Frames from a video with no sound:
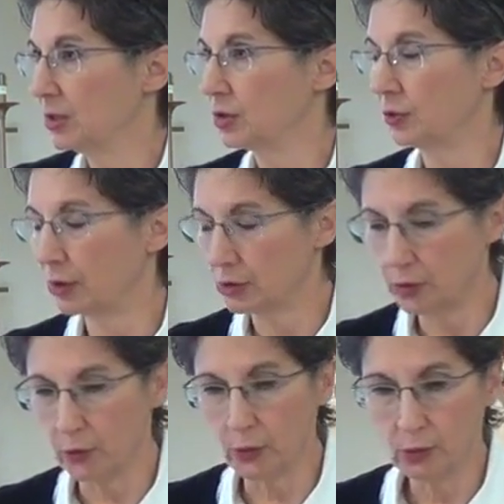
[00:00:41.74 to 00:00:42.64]
So there are
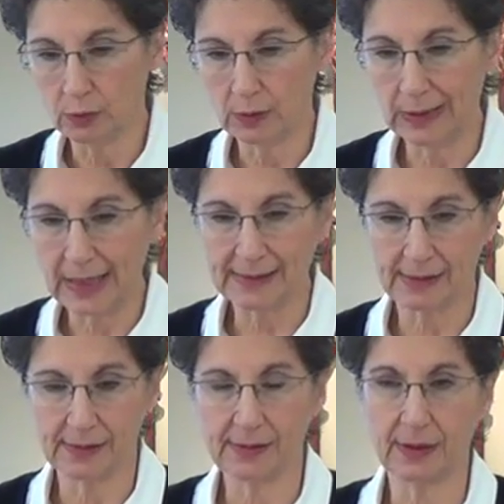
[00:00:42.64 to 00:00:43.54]
two
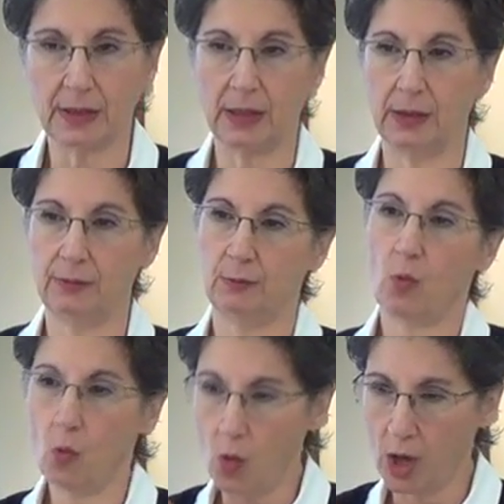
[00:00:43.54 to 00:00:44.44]
lessons today.
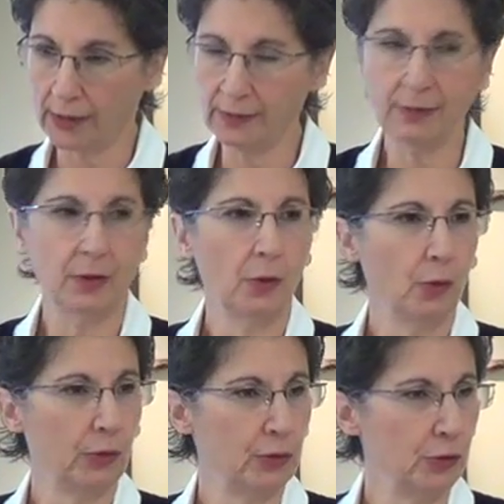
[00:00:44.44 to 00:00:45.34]
One
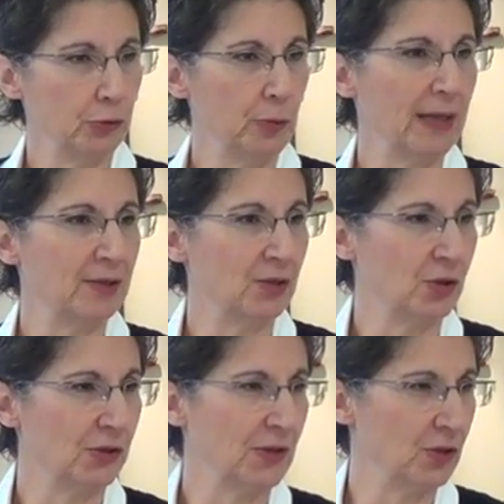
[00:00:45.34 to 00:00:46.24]
with two
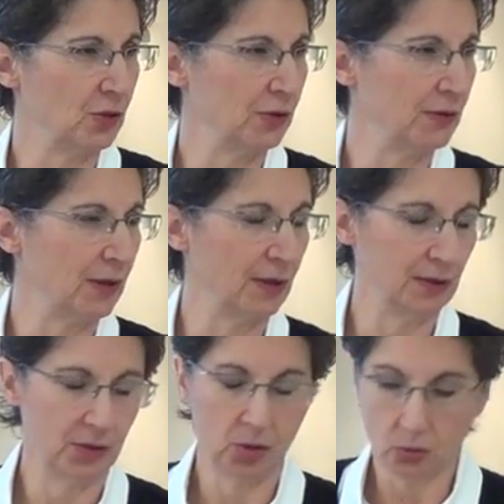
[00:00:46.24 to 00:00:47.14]
messages, I should say.
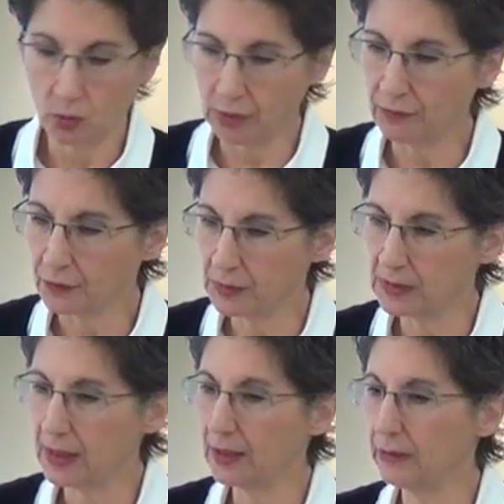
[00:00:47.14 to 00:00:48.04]
One from the
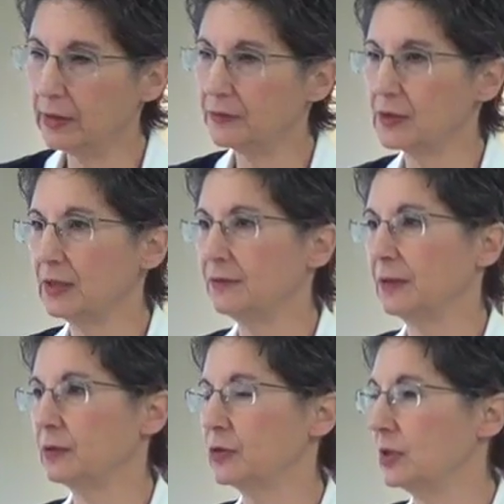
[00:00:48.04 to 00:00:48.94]
Diary of St.
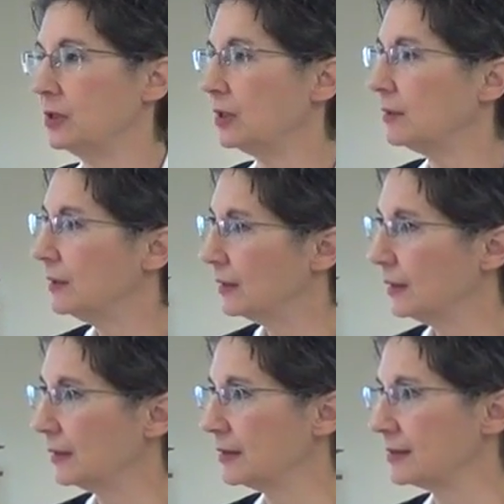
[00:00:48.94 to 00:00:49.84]
Faustina,
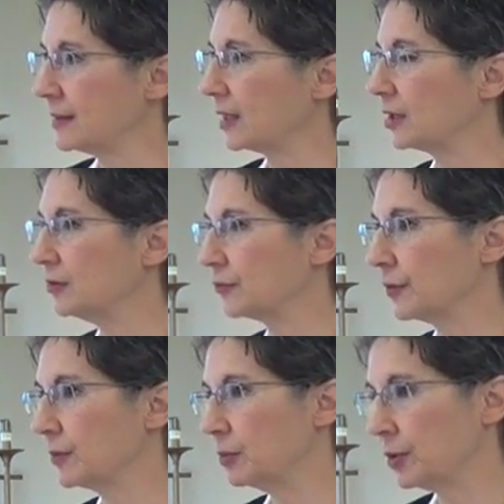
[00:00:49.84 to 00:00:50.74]
and the second
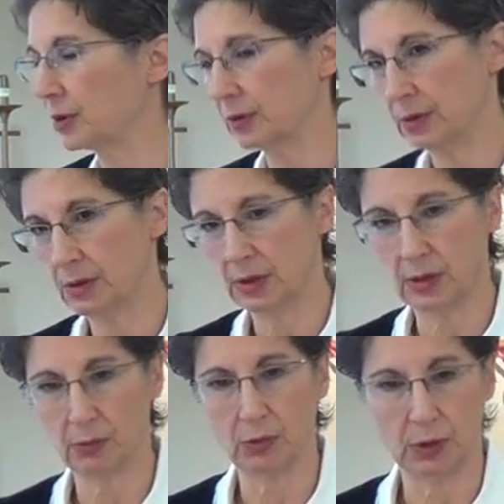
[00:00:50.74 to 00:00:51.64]
from the book that
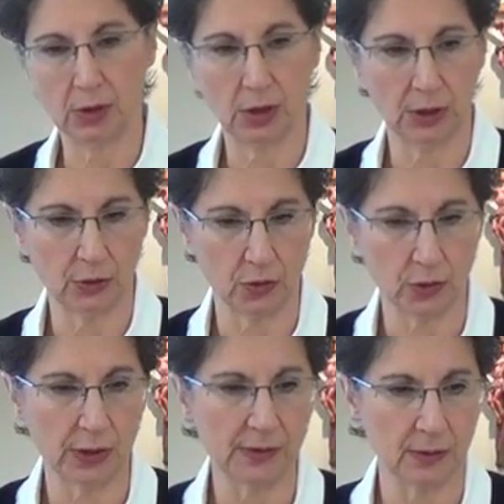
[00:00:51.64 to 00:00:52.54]
I wrote, A Call to
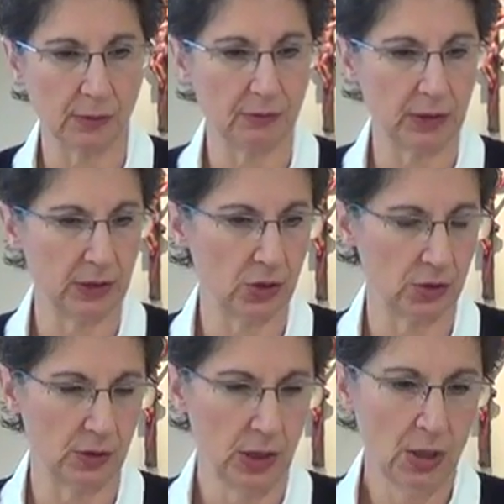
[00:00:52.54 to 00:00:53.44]
Trust, a
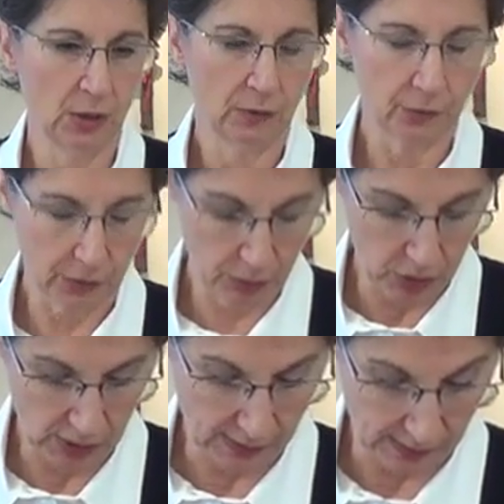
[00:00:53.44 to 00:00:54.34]
Revelation from
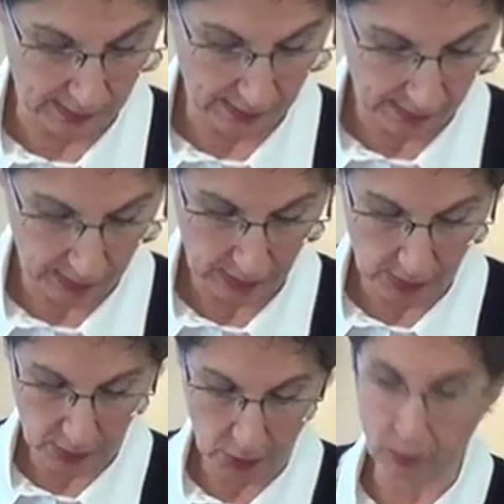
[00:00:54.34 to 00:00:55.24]
Jesus.
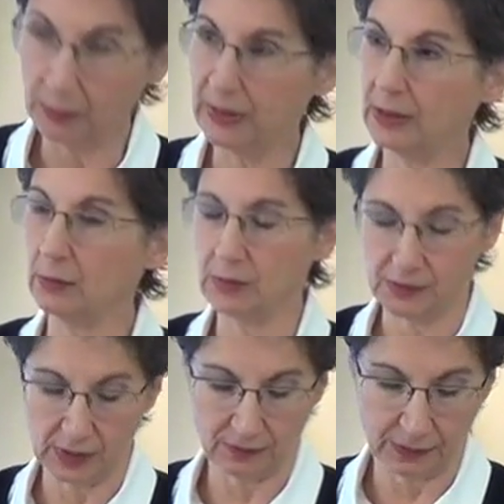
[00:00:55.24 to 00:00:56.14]
So we'll begin with
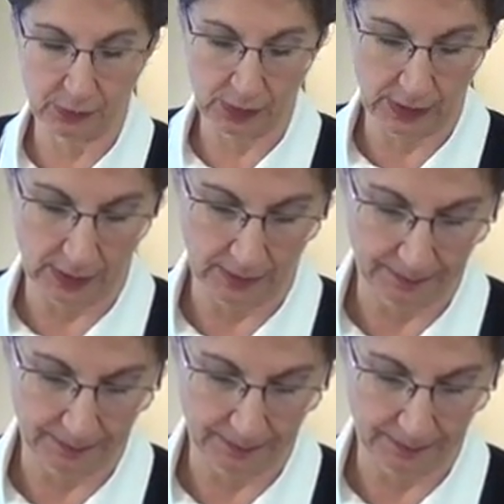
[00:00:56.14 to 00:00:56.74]
St. Faustina.